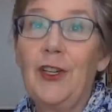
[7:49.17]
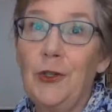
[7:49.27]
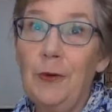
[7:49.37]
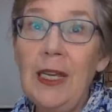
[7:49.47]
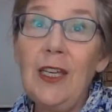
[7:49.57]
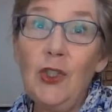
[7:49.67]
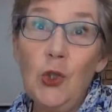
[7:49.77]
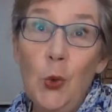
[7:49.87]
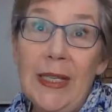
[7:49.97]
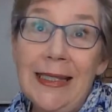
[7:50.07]
Shrinking
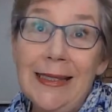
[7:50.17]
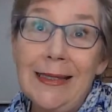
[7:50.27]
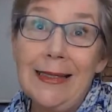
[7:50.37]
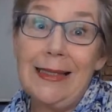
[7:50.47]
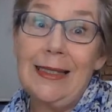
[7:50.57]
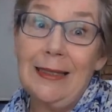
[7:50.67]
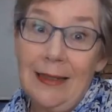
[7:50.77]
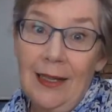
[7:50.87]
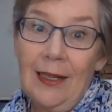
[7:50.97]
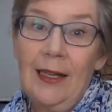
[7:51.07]
choices.
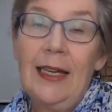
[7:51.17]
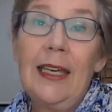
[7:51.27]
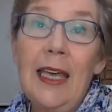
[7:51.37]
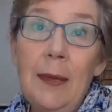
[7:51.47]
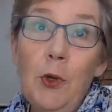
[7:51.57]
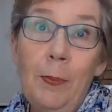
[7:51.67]
Keep